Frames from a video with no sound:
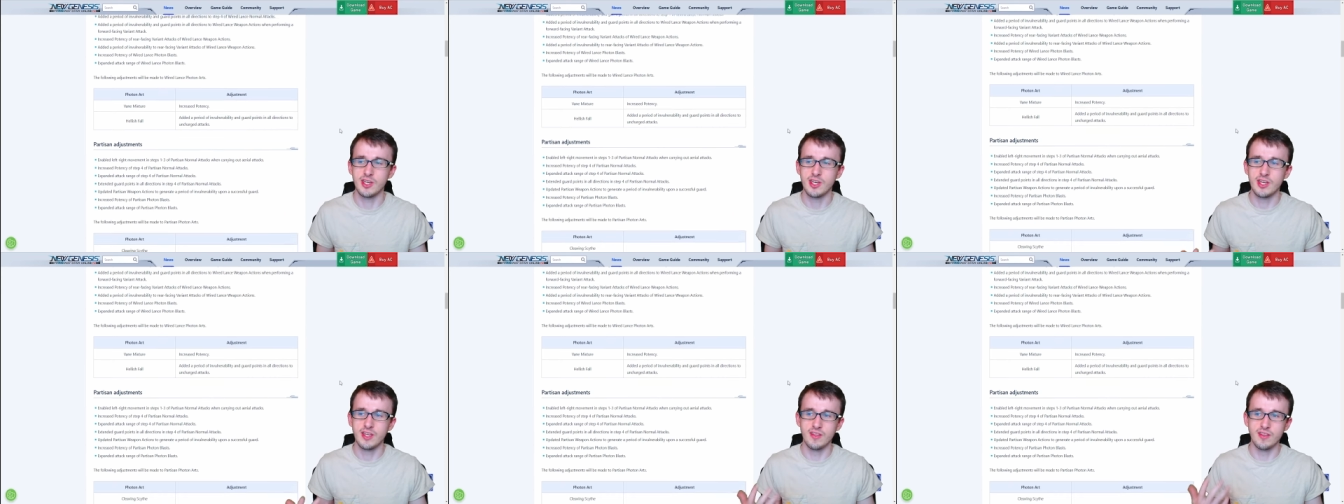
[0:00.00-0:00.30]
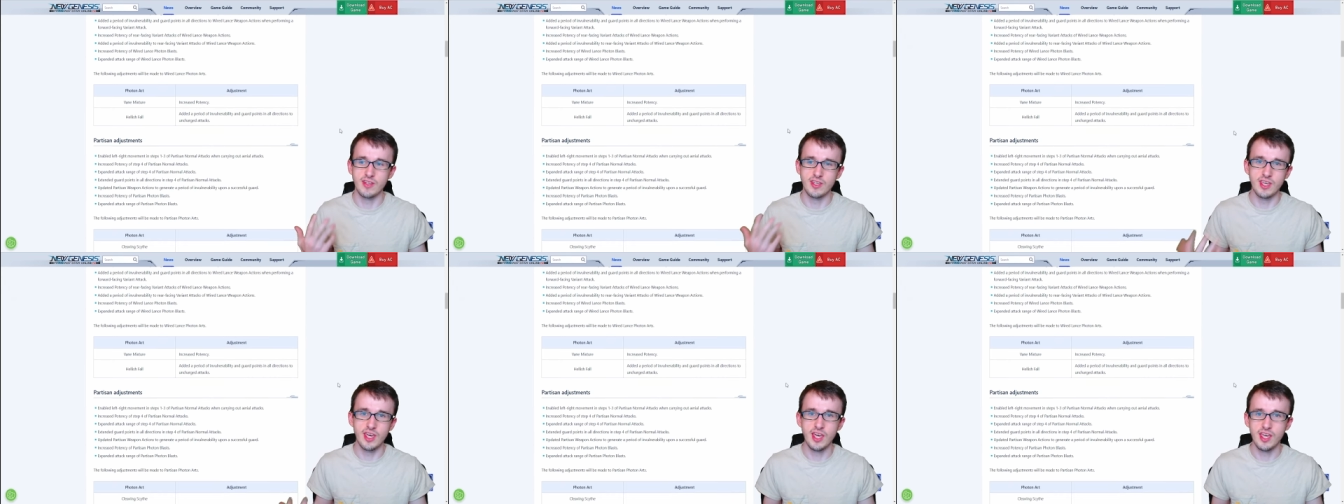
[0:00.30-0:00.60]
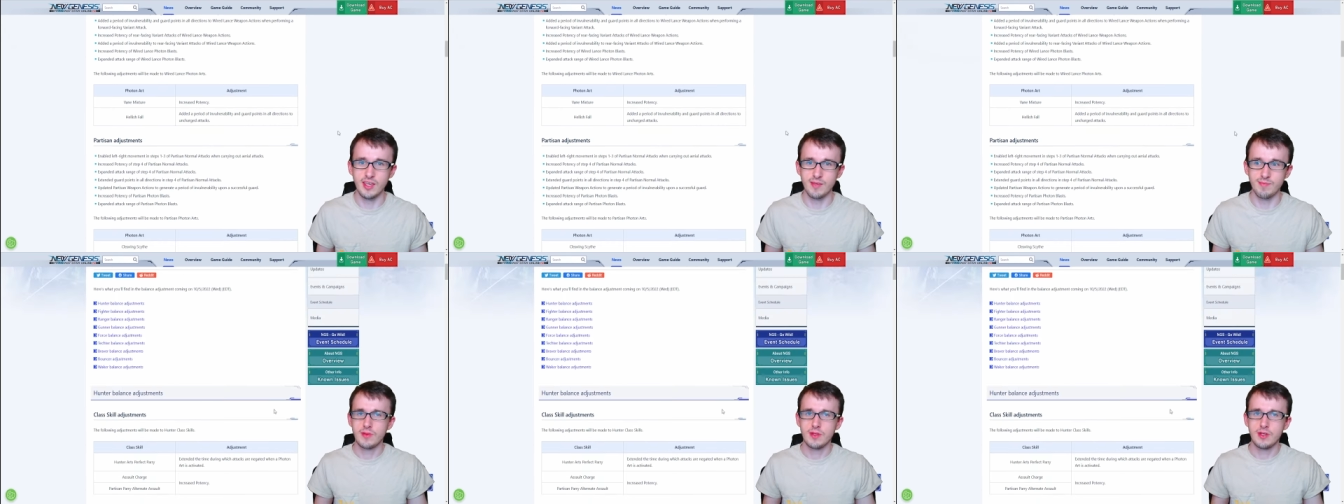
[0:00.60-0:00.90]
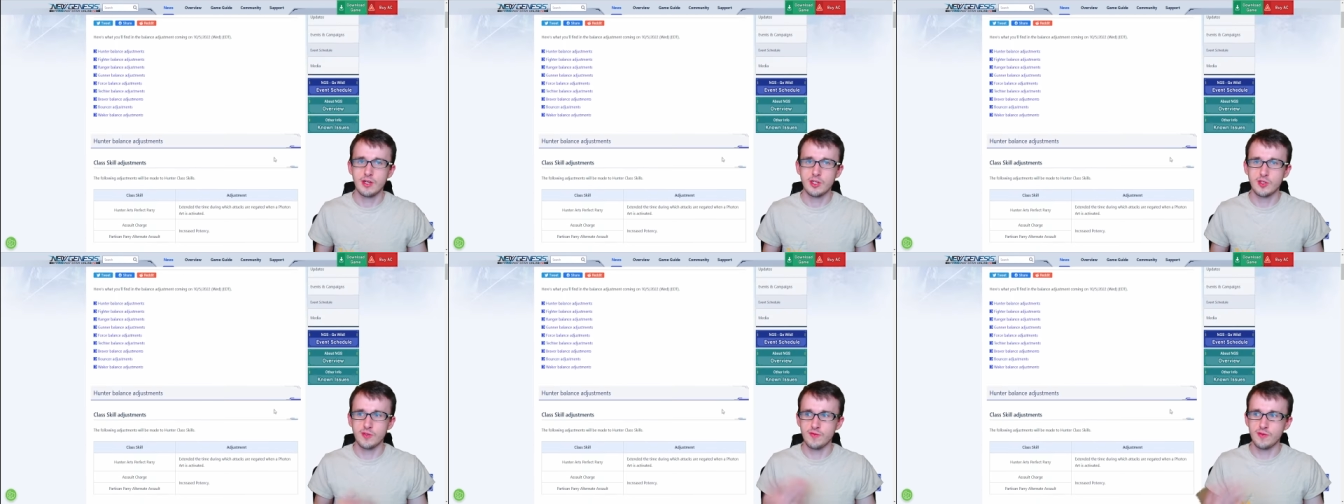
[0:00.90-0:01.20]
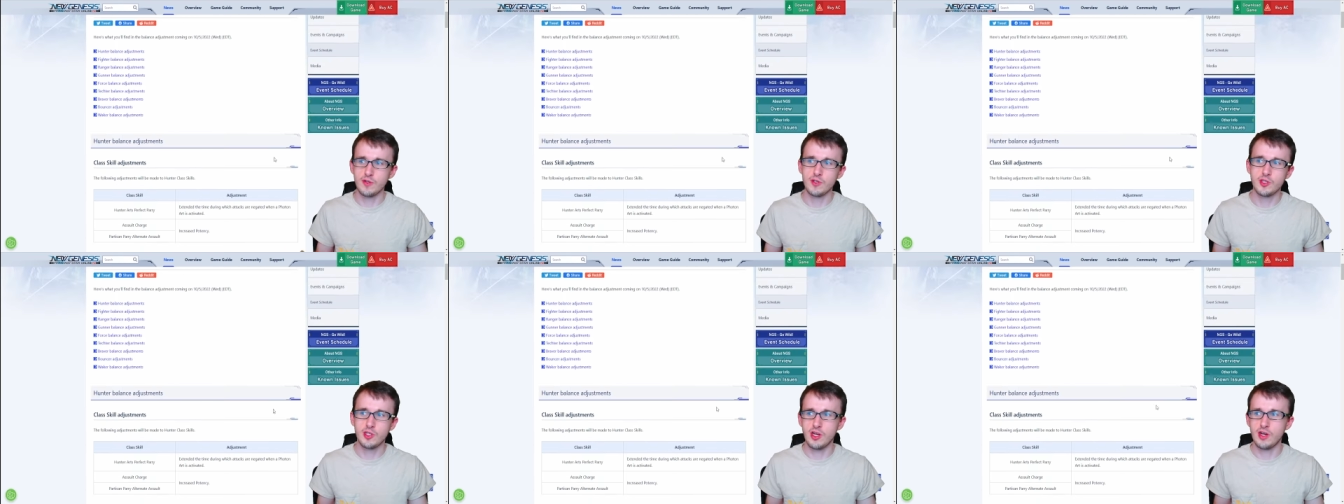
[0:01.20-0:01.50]
the game. So
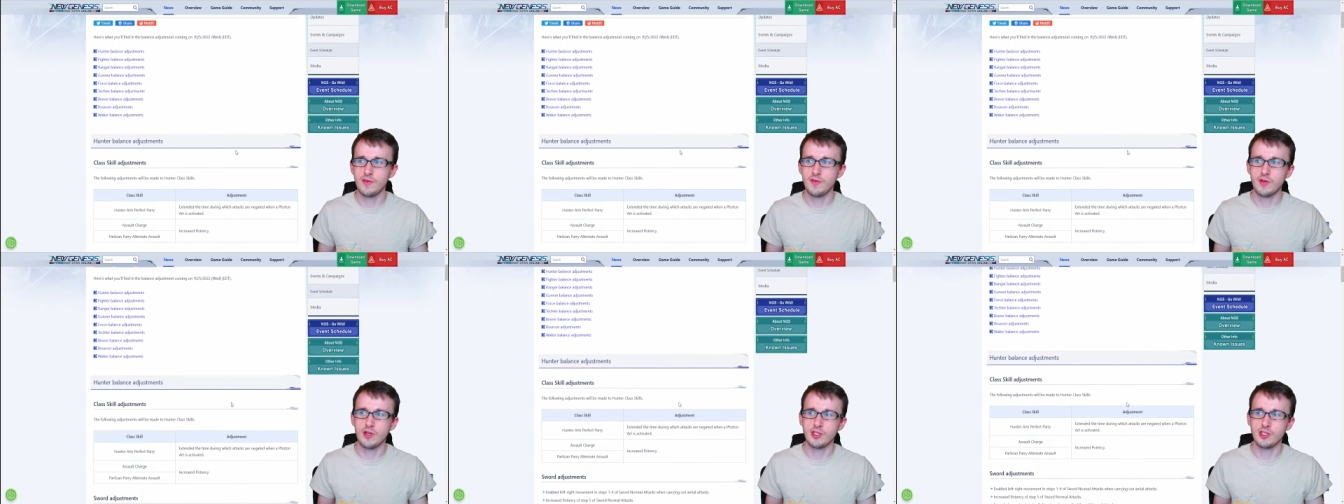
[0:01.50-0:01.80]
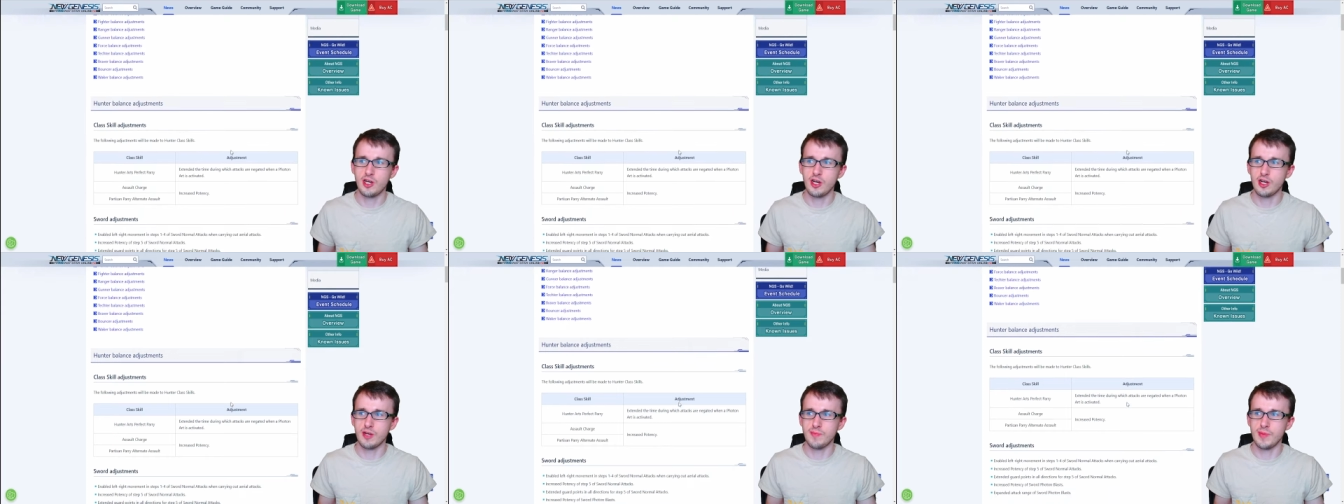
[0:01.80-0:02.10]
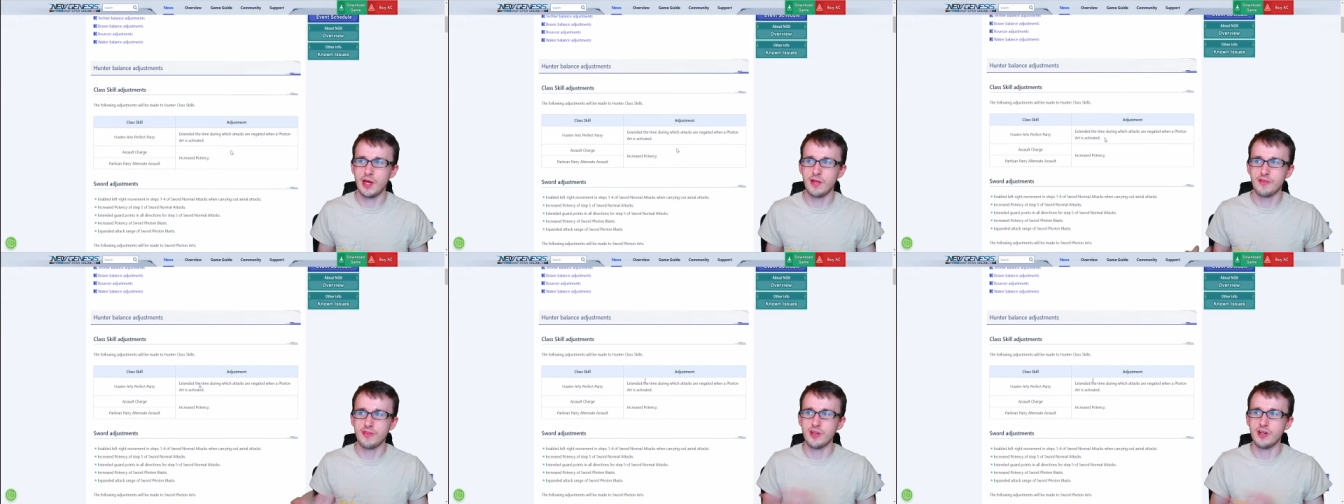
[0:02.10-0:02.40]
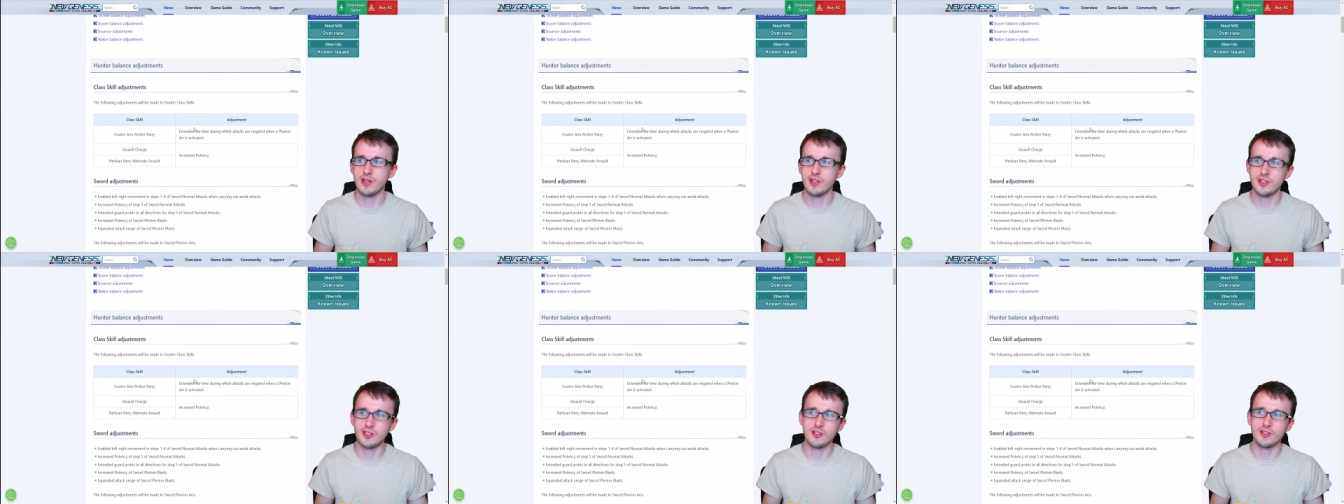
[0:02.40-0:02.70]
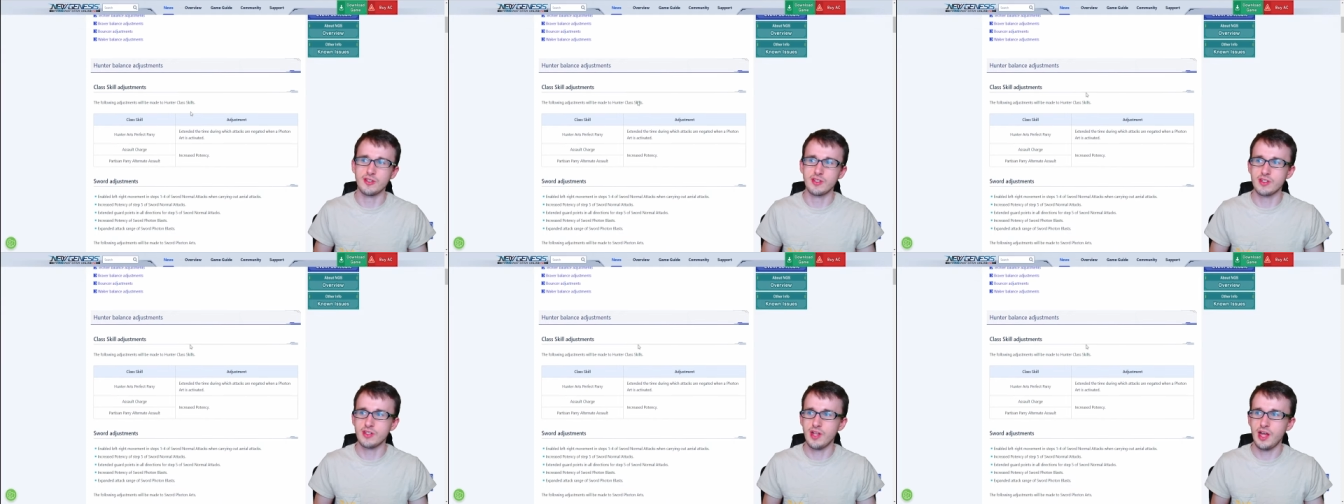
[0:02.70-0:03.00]
first off, we're going to talk about the Hunter
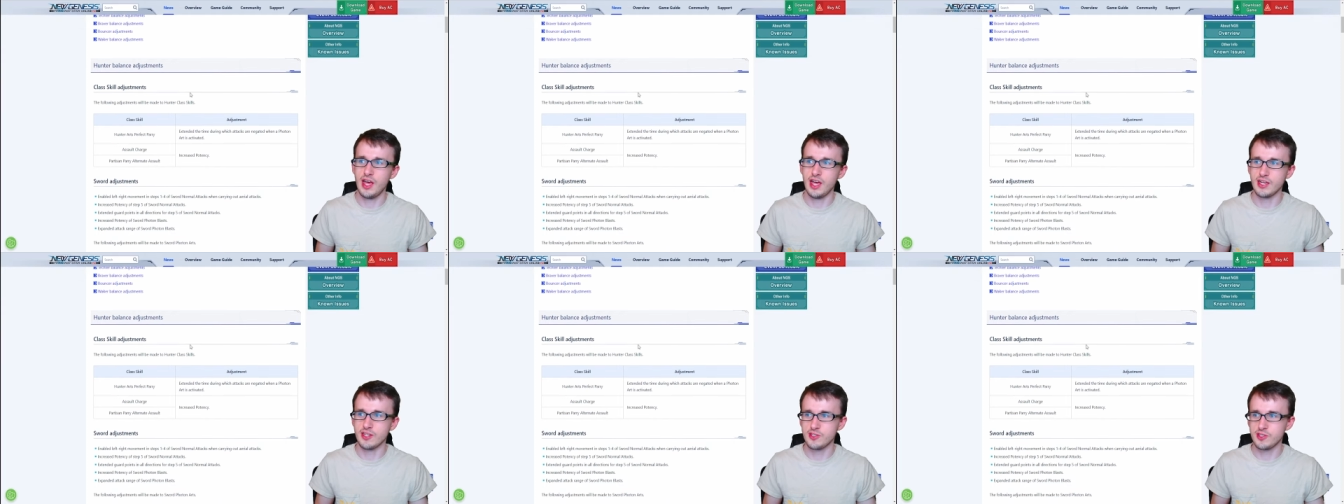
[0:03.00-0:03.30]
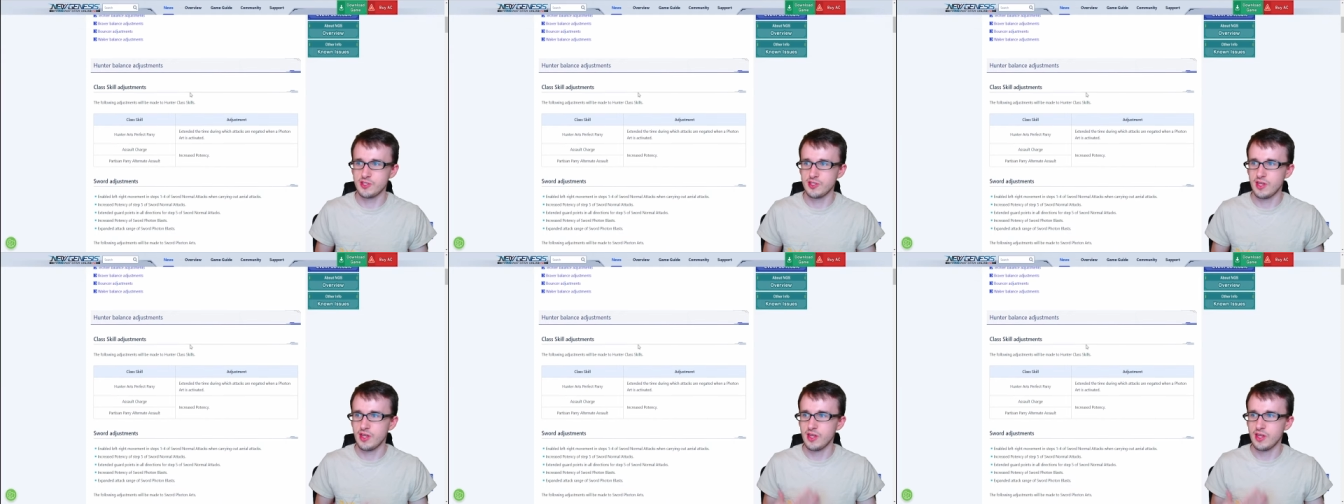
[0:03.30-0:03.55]
class.